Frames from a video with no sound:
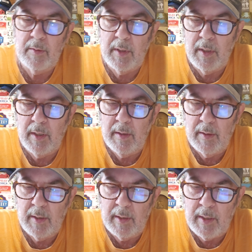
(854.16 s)
Okay,
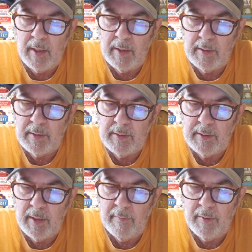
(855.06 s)
I got
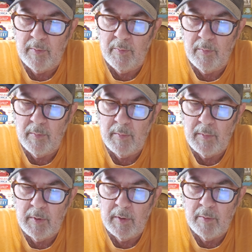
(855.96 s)
seven
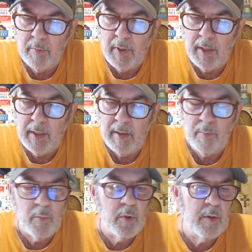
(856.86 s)
right
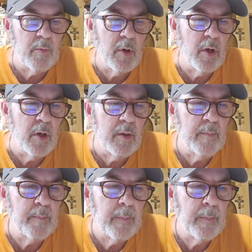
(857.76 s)
and one wrong.